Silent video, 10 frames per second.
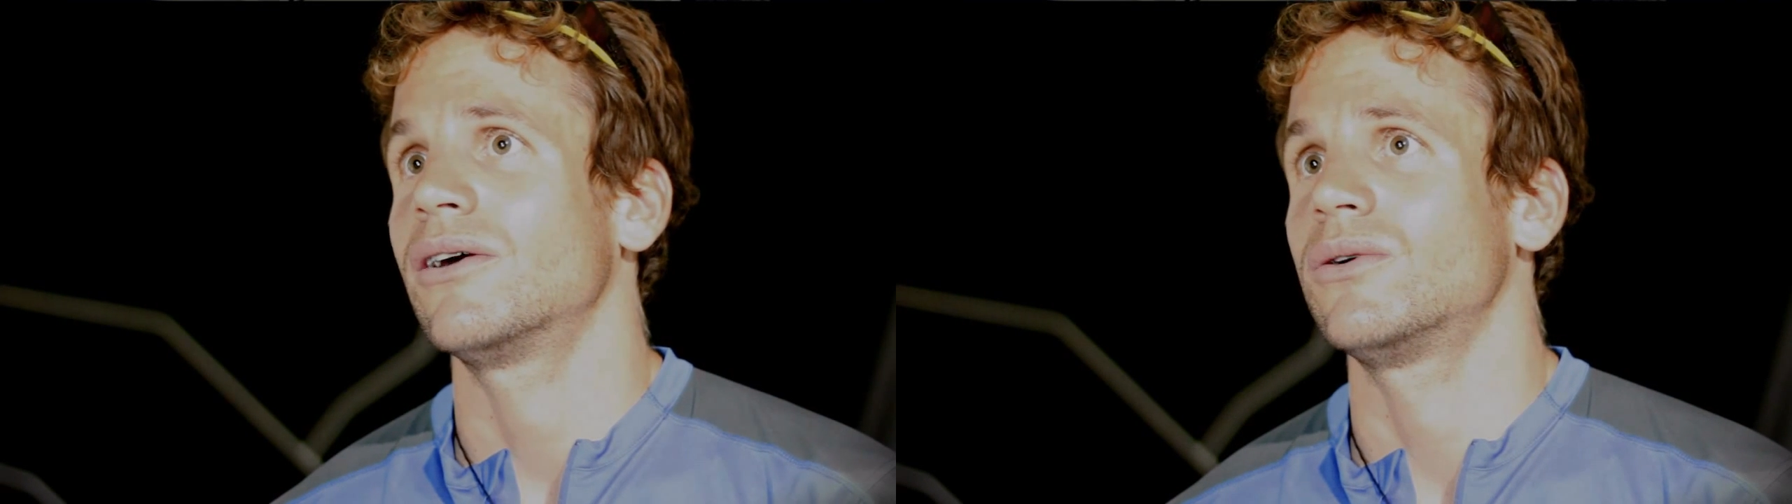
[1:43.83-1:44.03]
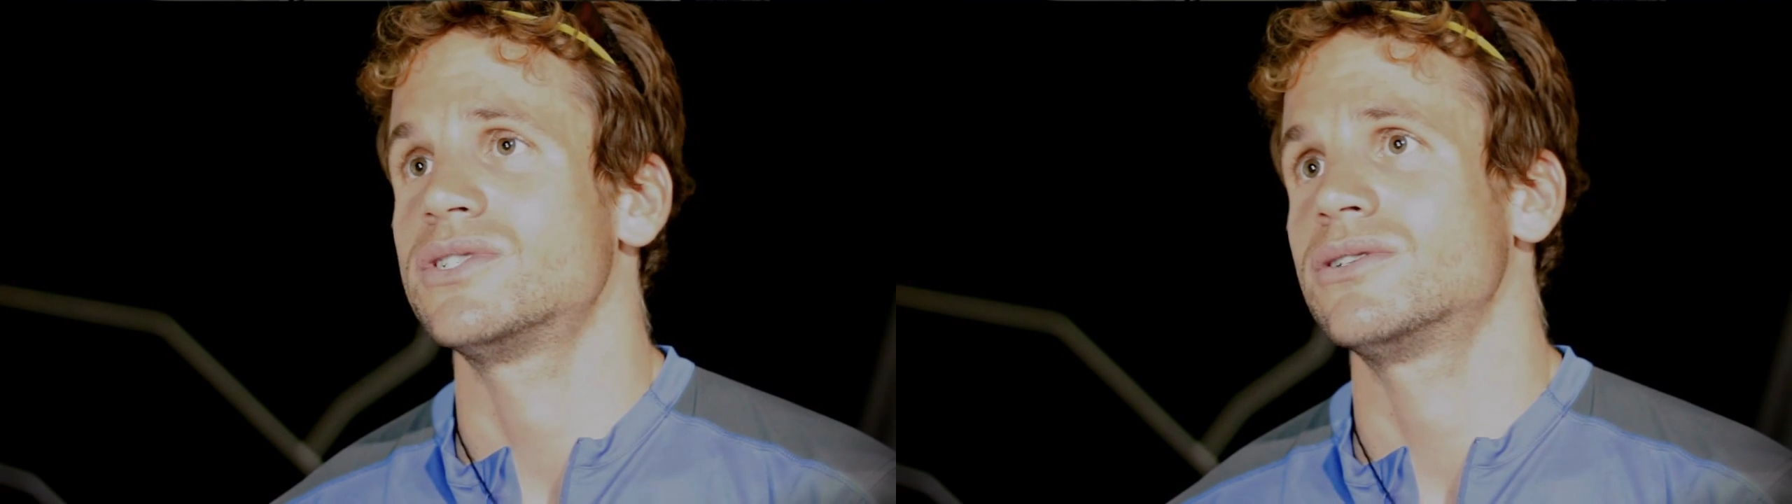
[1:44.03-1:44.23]

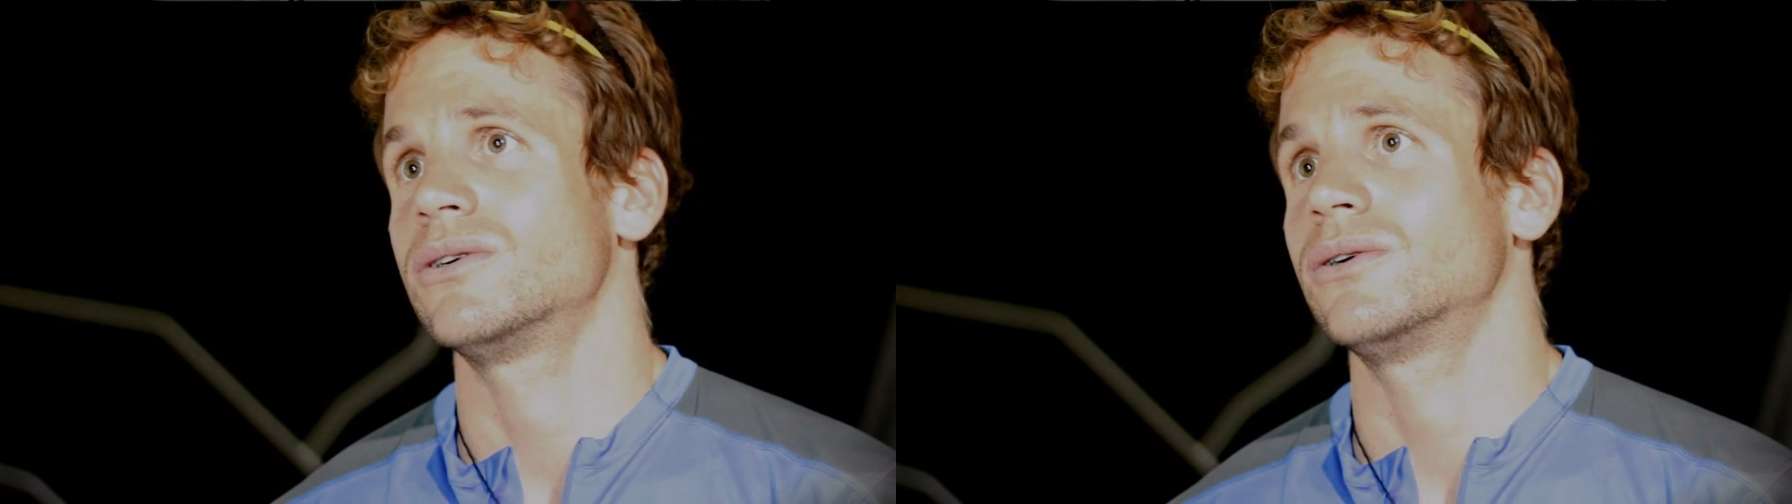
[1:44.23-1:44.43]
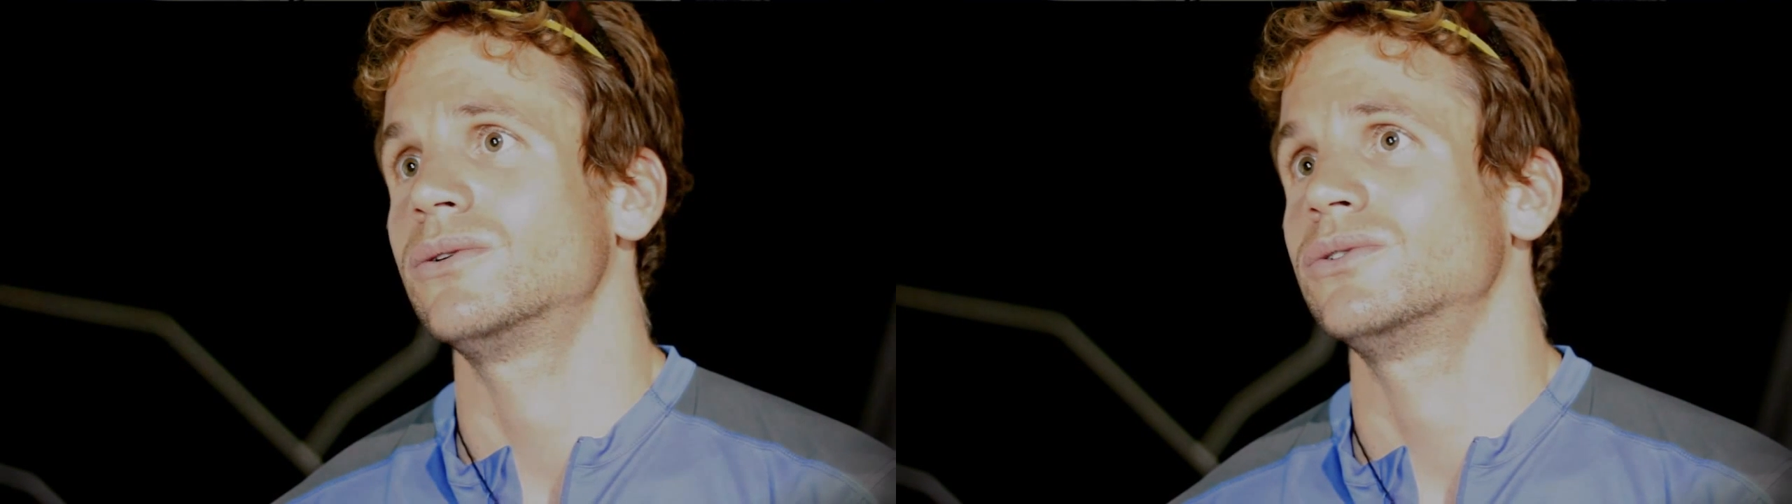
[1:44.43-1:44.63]

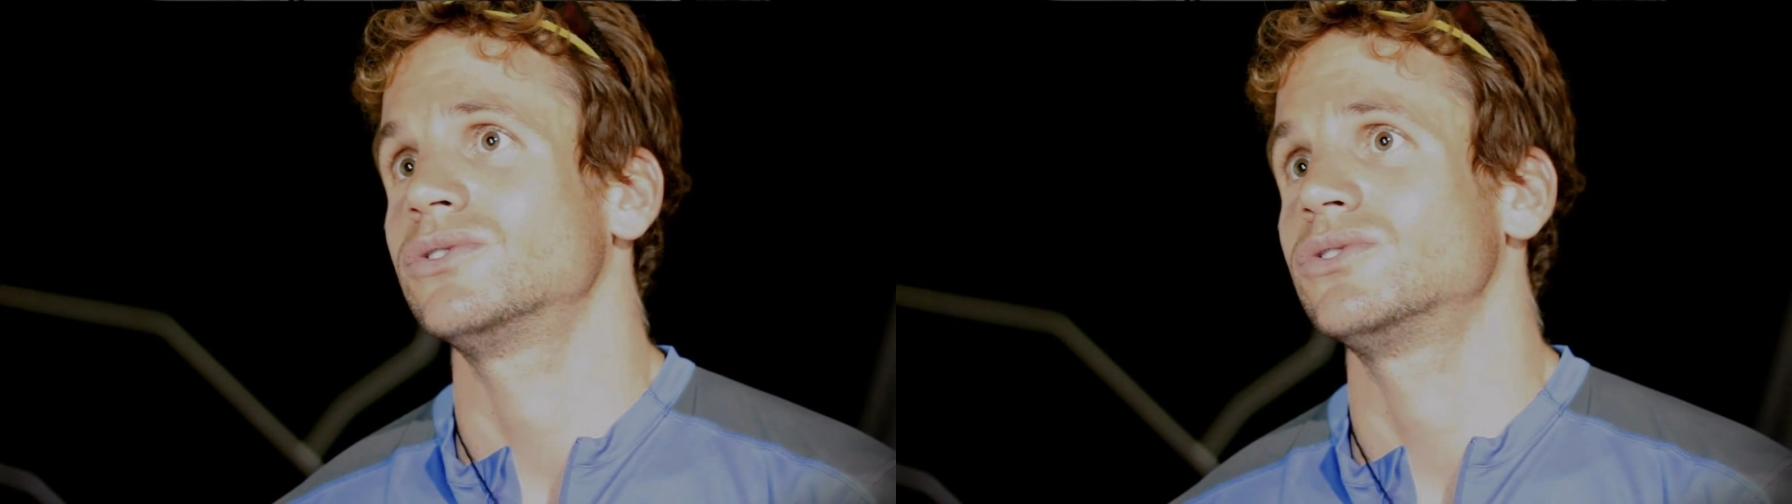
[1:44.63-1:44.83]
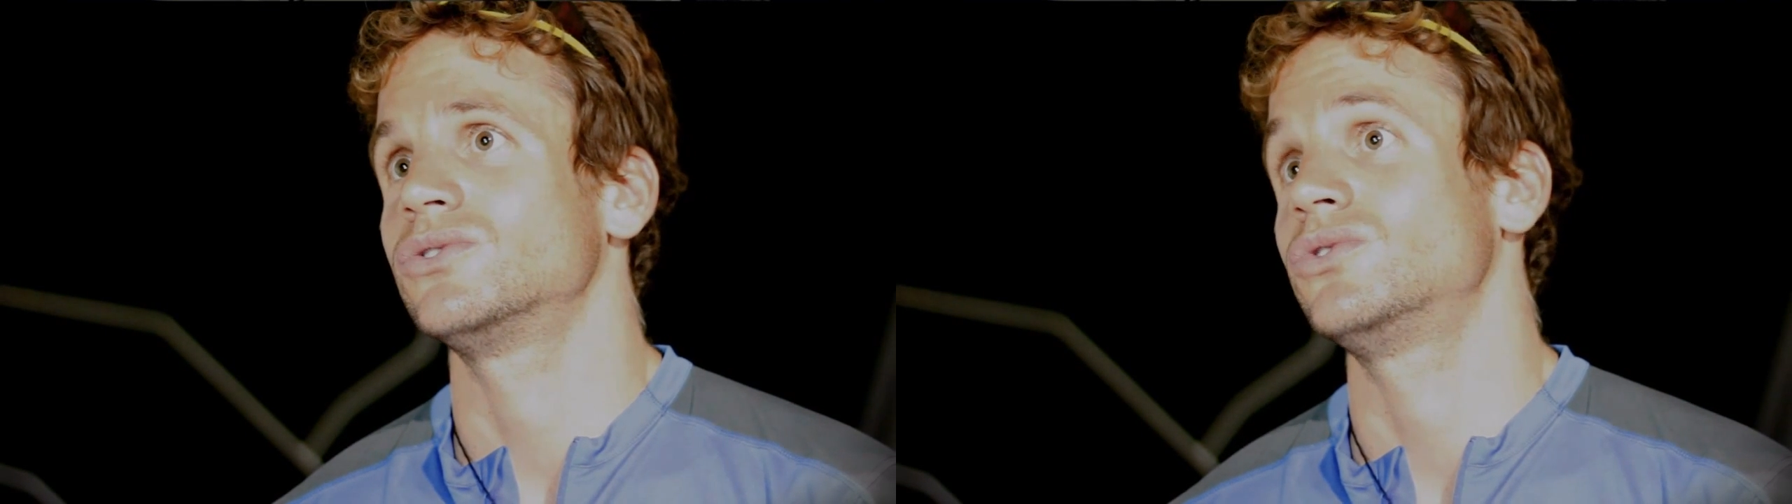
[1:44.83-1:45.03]
also
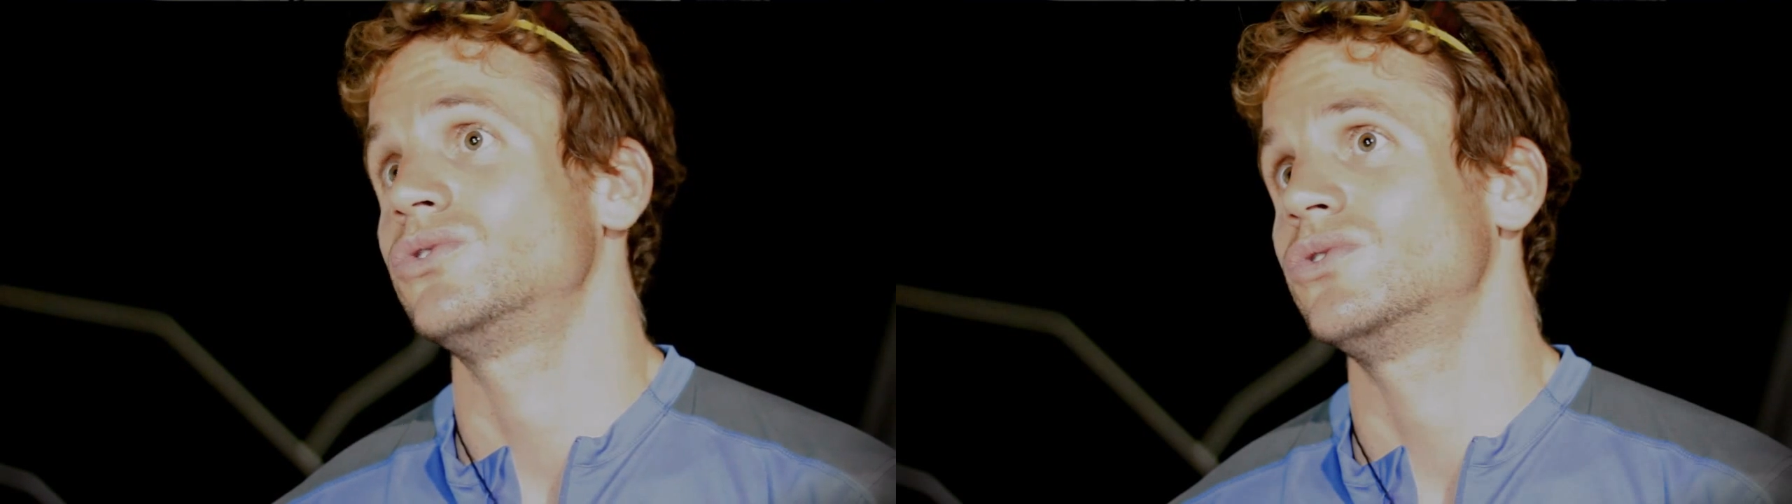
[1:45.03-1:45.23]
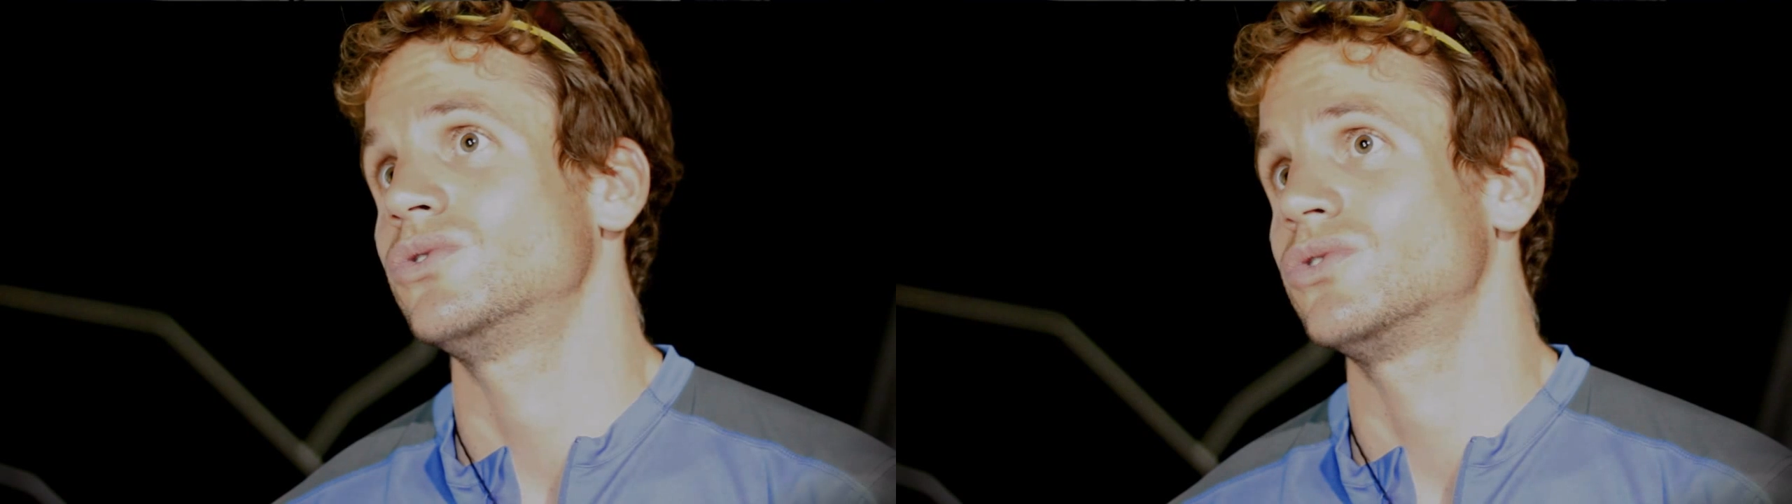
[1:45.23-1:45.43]

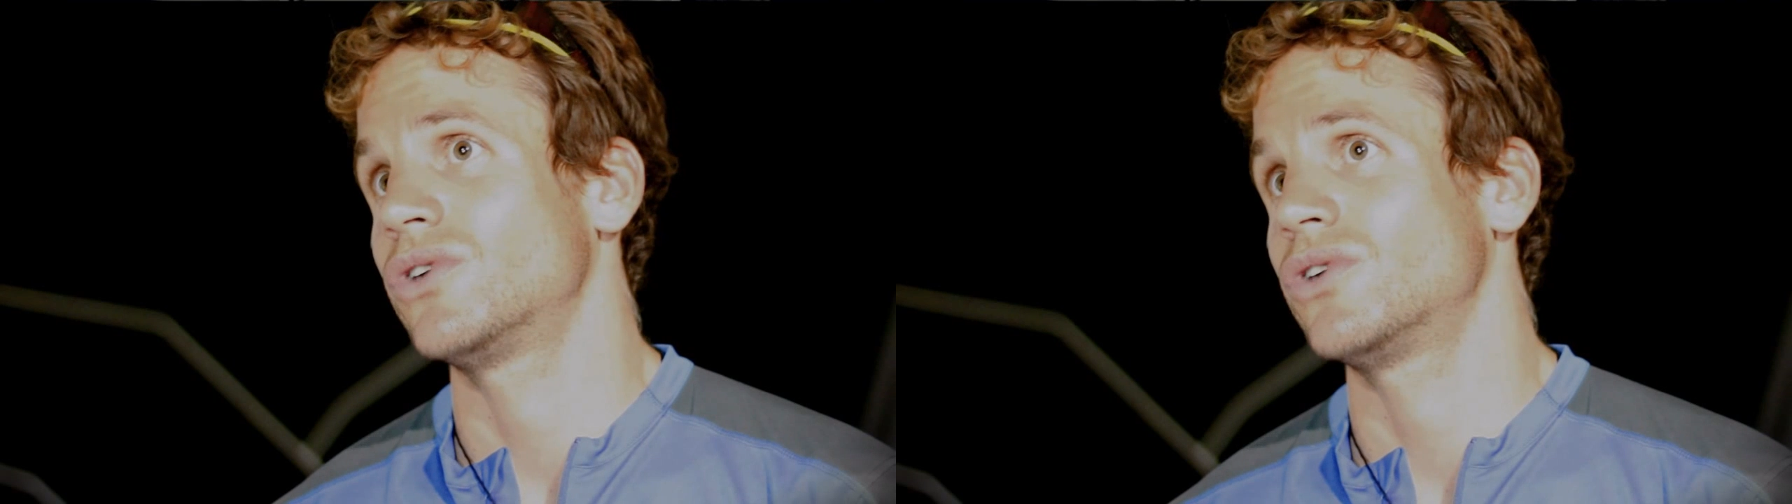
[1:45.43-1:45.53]
to